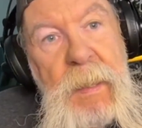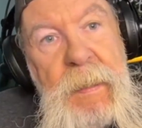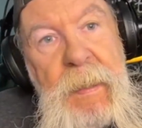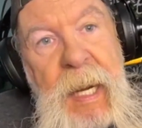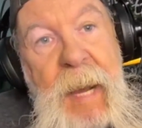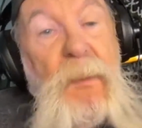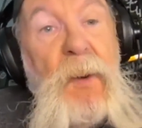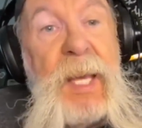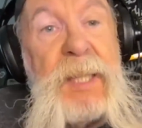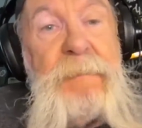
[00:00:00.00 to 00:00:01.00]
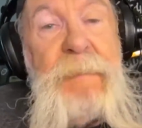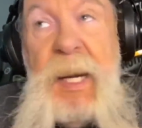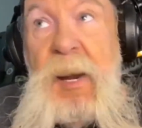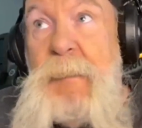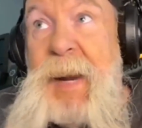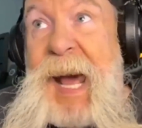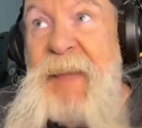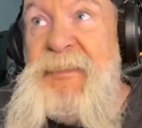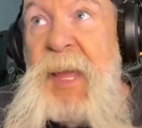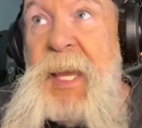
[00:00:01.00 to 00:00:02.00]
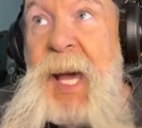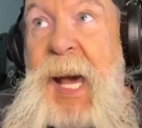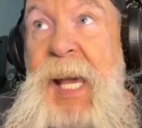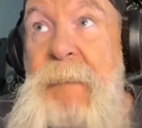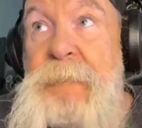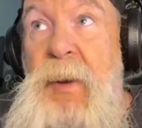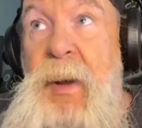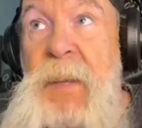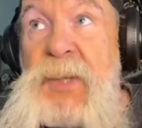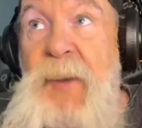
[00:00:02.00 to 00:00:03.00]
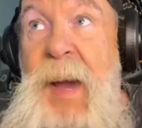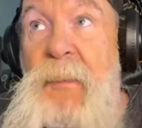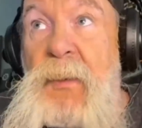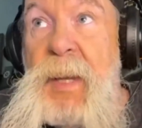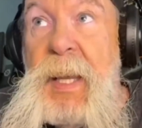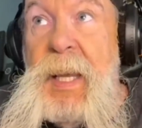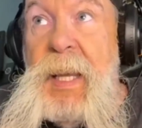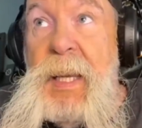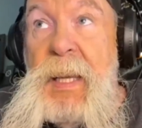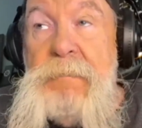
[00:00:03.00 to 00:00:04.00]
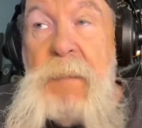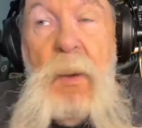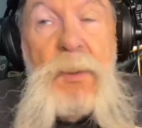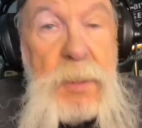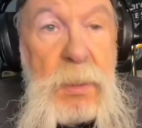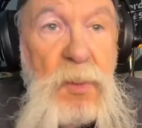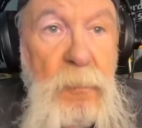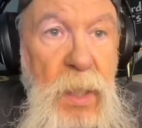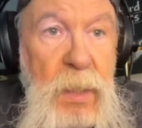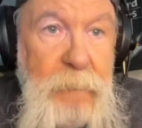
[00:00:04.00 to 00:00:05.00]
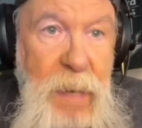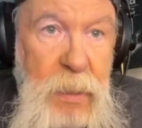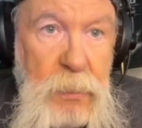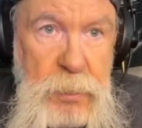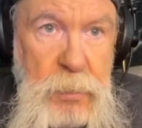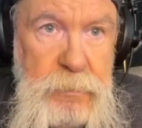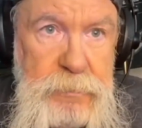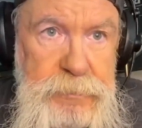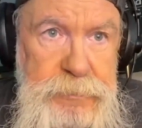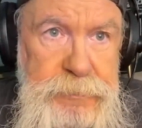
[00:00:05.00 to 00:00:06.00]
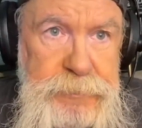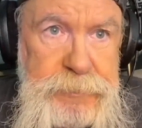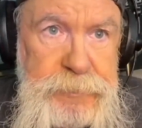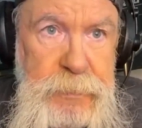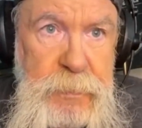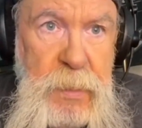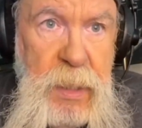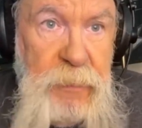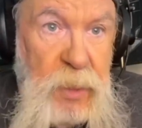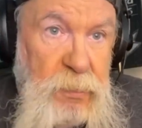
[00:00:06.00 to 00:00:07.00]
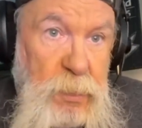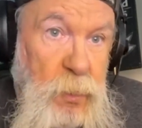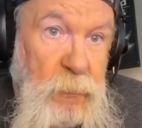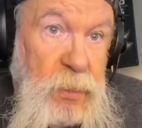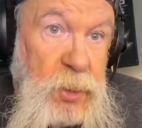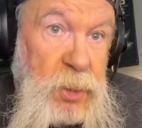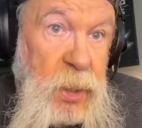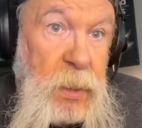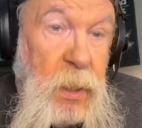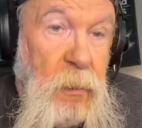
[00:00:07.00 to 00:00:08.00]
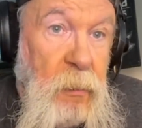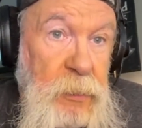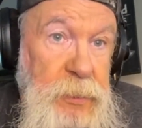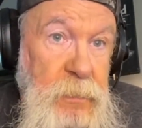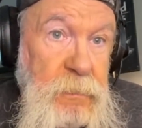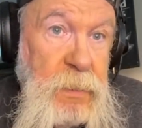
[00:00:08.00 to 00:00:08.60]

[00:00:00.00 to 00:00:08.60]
And I'm going to estimate here, but I think I have probably traveled close to 2 million miles. And this is when we're just in cars.